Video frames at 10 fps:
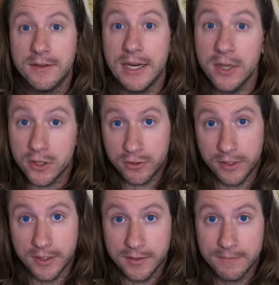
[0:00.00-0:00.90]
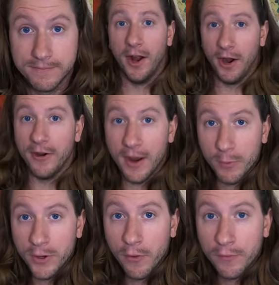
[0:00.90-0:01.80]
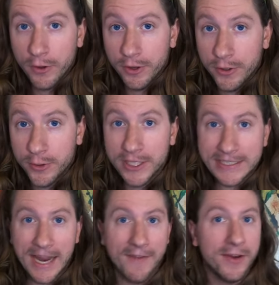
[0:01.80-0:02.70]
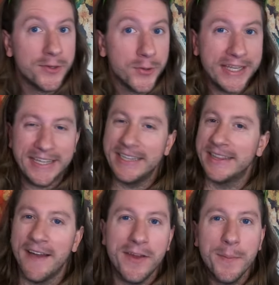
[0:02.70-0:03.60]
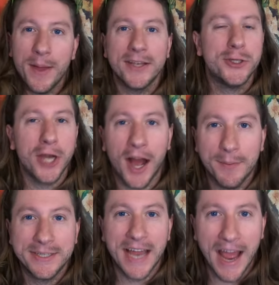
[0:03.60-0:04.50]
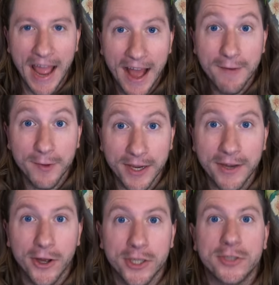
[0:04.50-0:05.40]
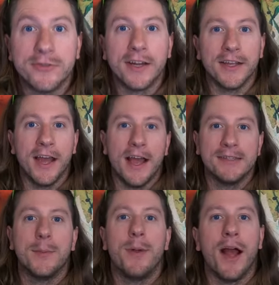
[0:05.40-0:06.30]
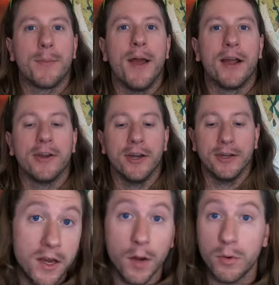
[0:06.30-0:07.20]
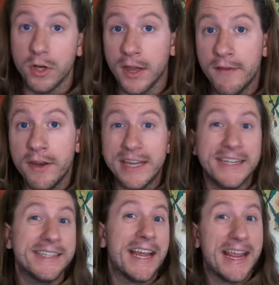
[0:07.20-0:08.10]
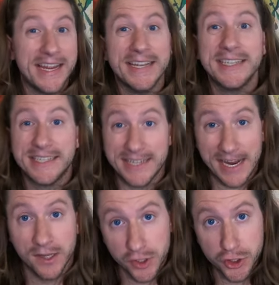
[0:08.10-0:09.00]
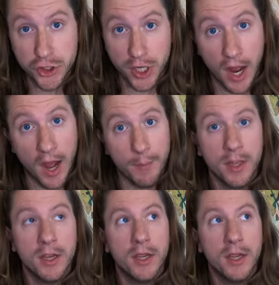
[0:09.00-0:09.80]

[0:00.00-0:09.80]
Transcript: industries. All right, with no further ado, let's dive into the 11 best jobs to have in Australia as a backpacker. Number 11 is a sales job.